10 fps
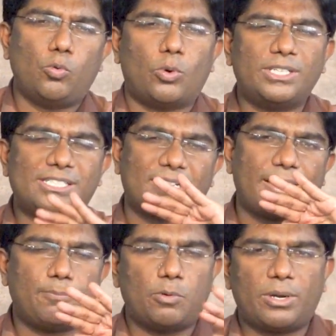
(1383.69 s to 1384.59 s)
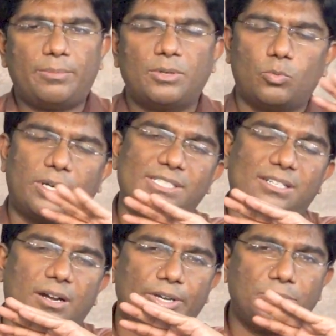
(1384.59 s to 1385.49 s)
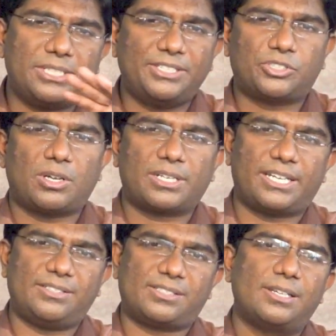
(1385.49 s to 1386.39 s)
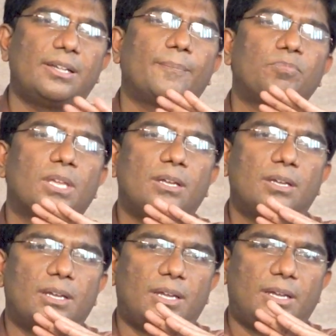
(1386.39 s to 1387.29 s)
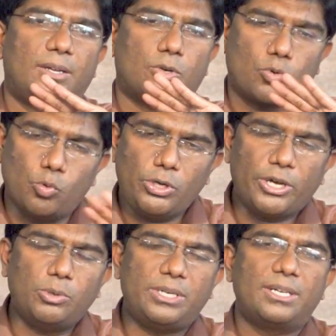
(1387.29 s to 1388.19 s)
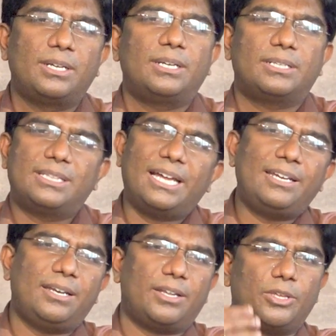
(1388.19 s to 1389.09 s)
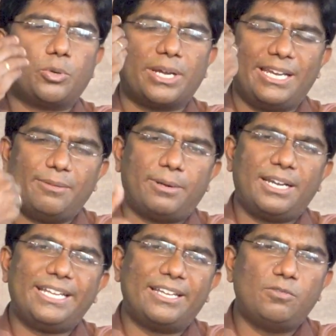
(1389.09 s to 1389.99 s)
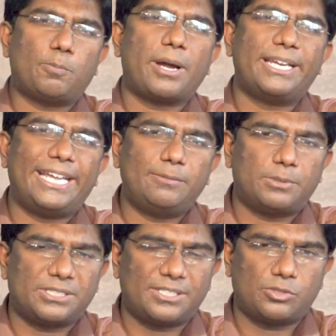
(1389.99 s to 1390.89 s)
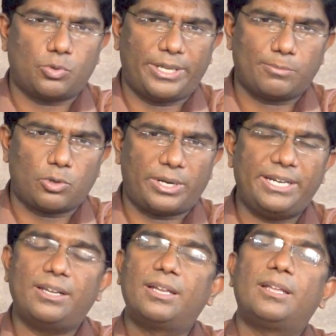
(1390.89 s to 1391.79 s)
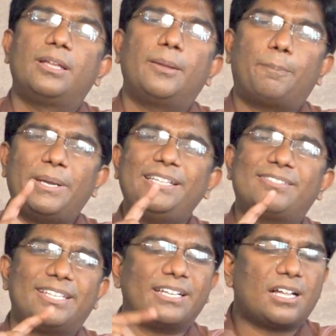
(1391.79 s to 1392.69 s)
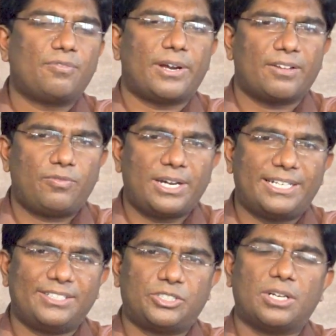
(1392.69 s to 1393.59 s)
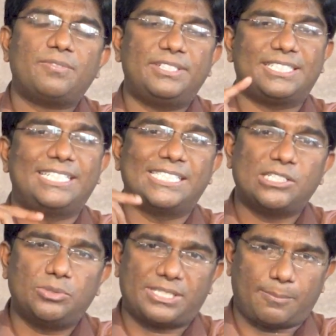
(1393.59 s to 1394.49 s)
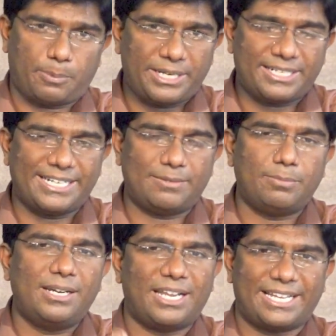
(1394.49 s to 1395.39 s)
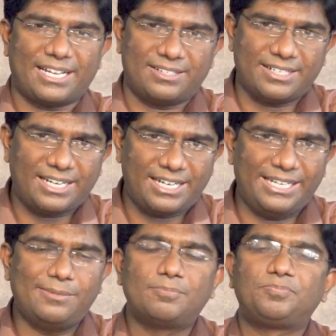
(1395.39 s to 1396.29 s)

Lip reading: Once cardiogenic shock is ruled out, then you can liberally give 0.9% sodium chloride. Please think of anaphylactic shock, which deserves separate treatment like adrenaline.